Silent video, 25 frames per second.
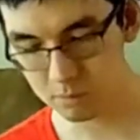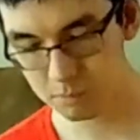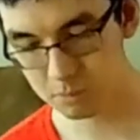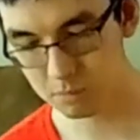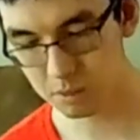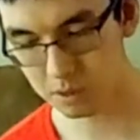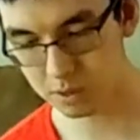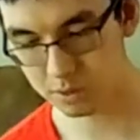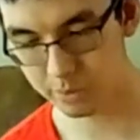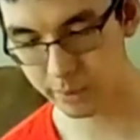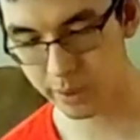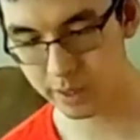
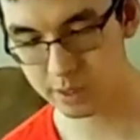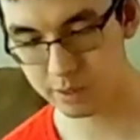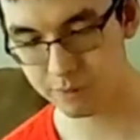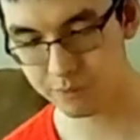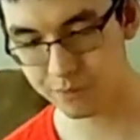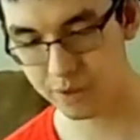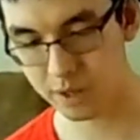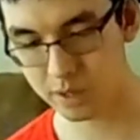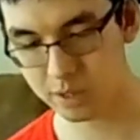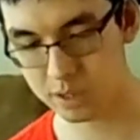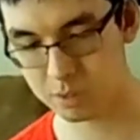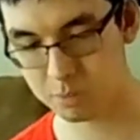But duration
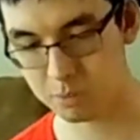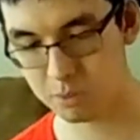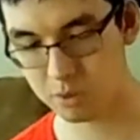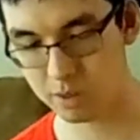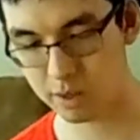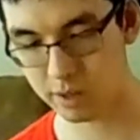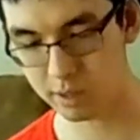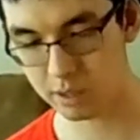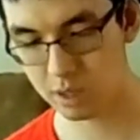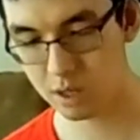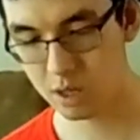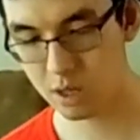fetish is
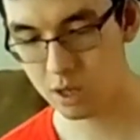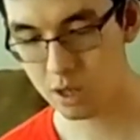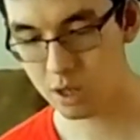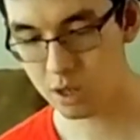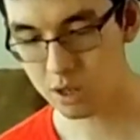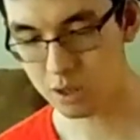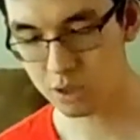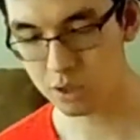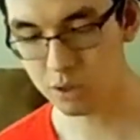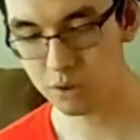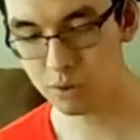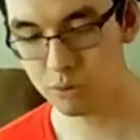more like
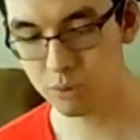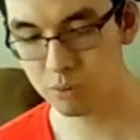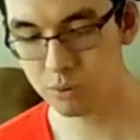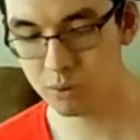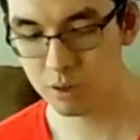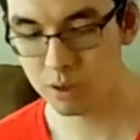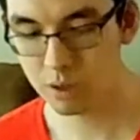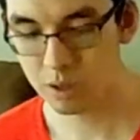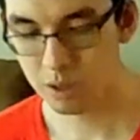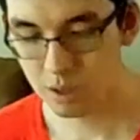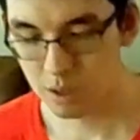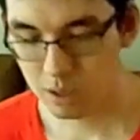you